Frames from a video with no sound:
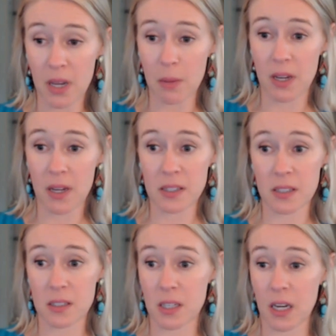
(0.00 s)
maybe
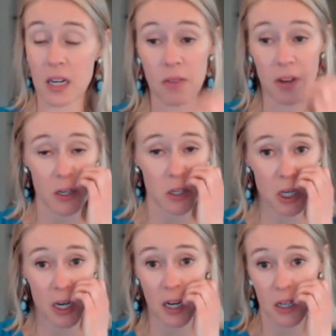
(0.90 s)
it's a significant
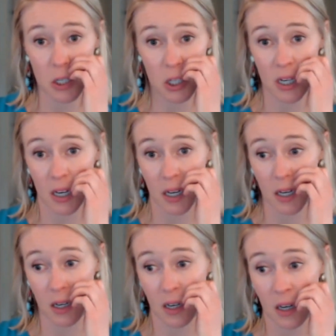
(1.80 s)
change
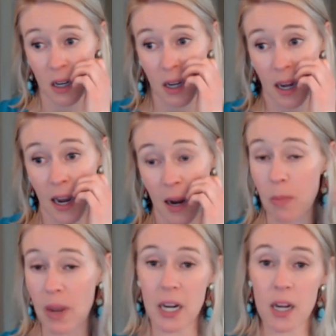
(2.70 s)
in how
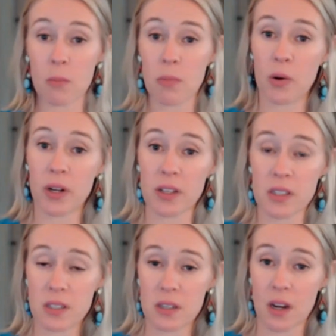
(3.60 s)
many
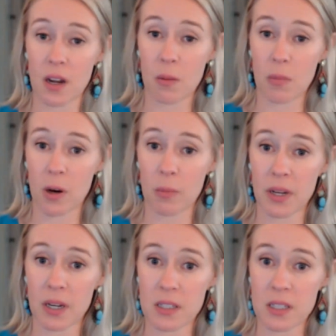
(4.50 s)
components um, are
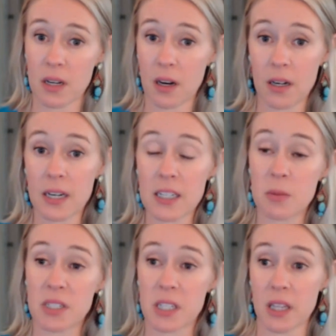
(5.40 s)
being uh, needs to
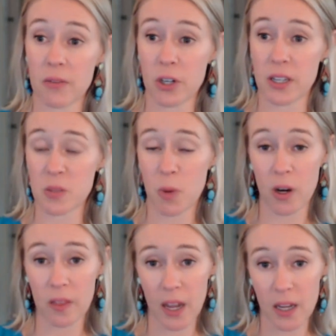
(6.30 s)
be delivered as
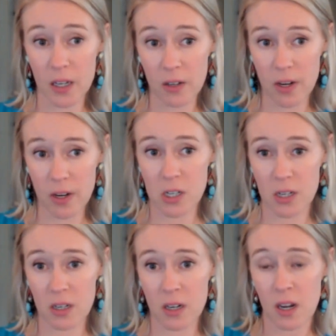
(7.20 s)
part of that
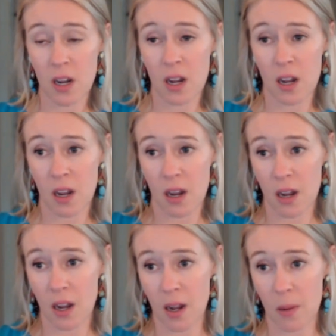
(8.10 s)
intervention.
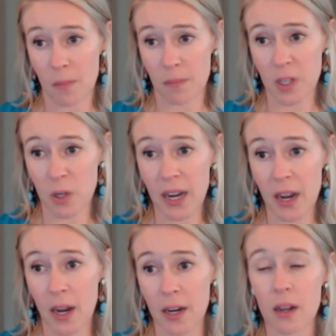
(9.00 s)
Um, you know, I,
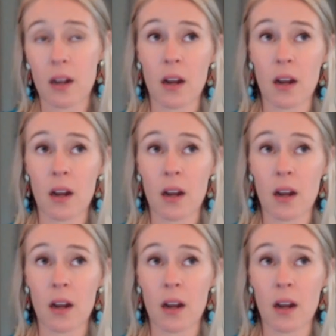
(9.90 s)
I,